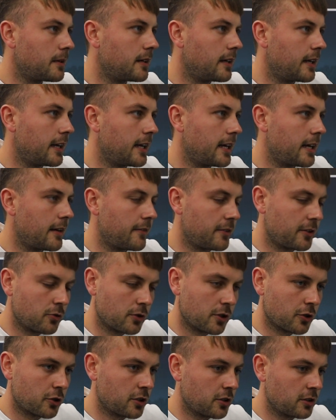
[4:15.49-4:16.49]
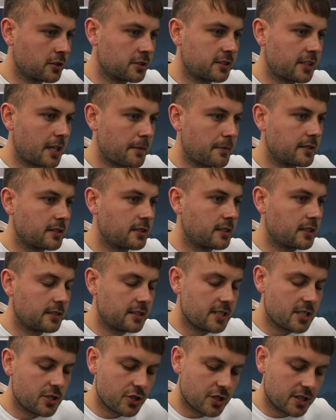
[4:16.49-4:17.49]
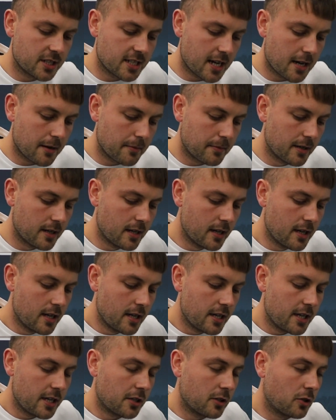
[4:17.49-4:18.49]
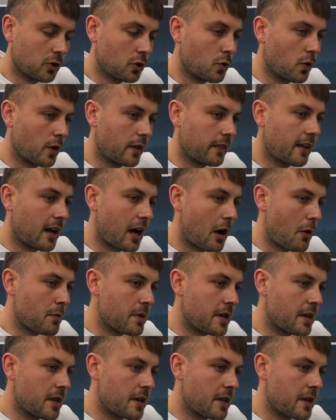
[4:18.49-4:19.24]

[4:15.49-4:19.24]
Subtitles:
if you go into Google and type in DG Tap, you can go on that.